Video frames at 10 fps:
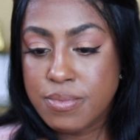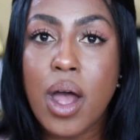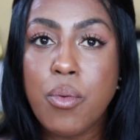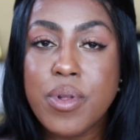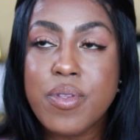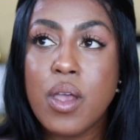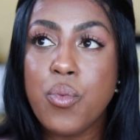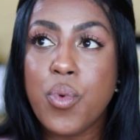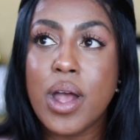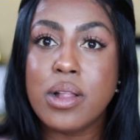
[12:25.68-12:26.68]
I would say
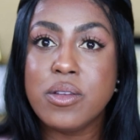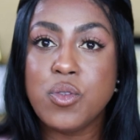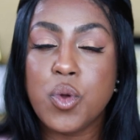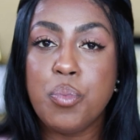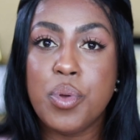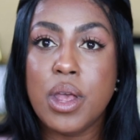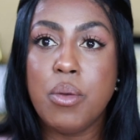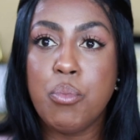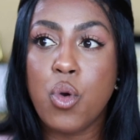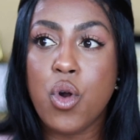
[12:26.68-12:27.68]
Reckless would be
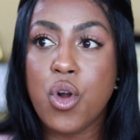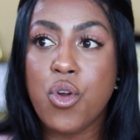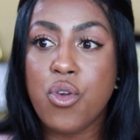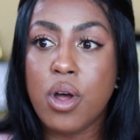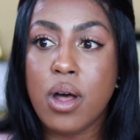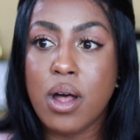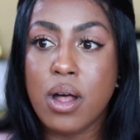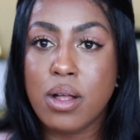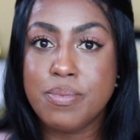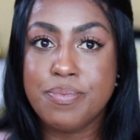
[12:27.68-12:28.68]
more
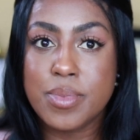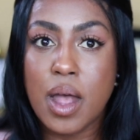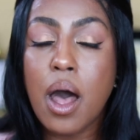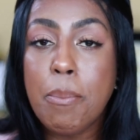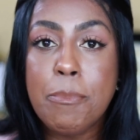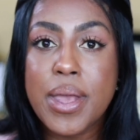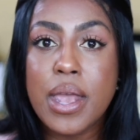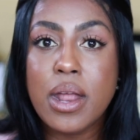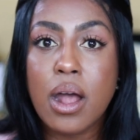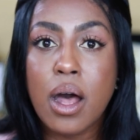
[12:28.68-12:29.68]
um,
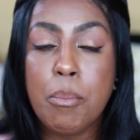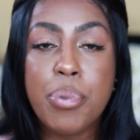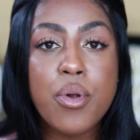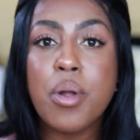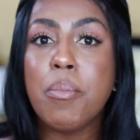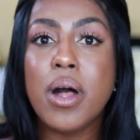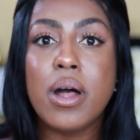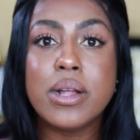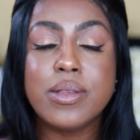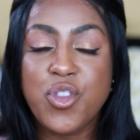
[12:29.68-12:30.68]
upbeat, uh,
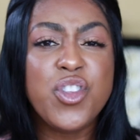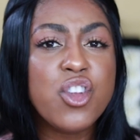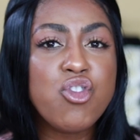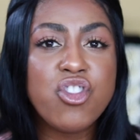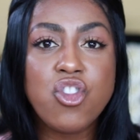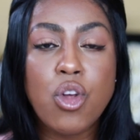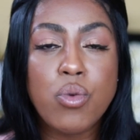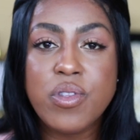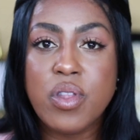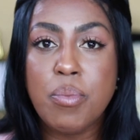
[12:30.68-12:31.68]
bergamot, citrus
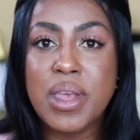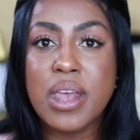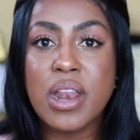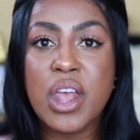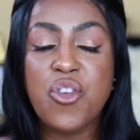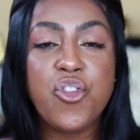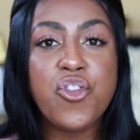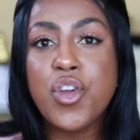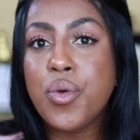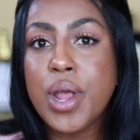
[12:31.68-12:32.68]
notes in the beginning,
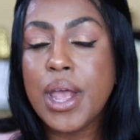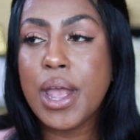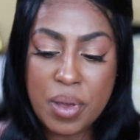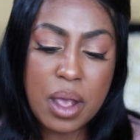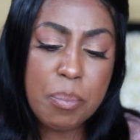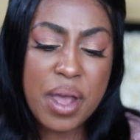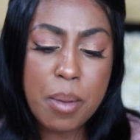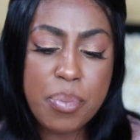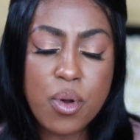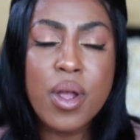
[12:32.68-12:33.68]
fruity, pink
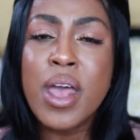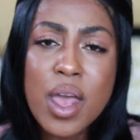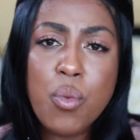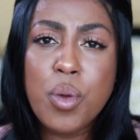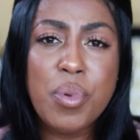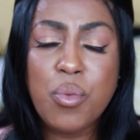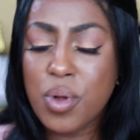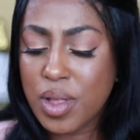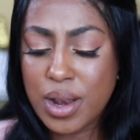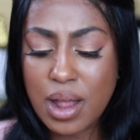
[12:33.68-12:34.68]
pepper. It would be
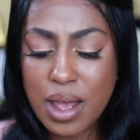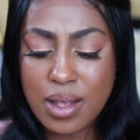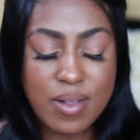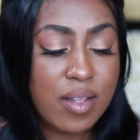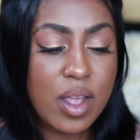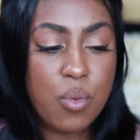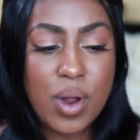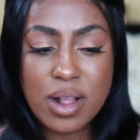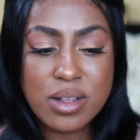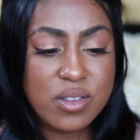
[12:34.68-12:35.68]
really nice. I think
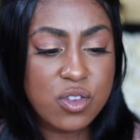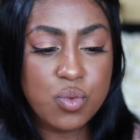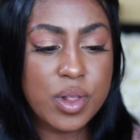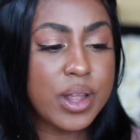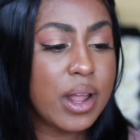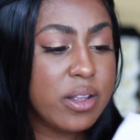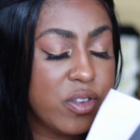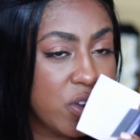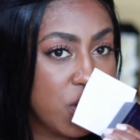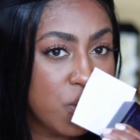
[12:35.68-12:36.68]
Reckless is really
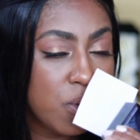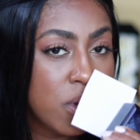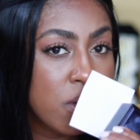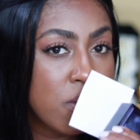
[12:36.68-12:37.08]
nice too.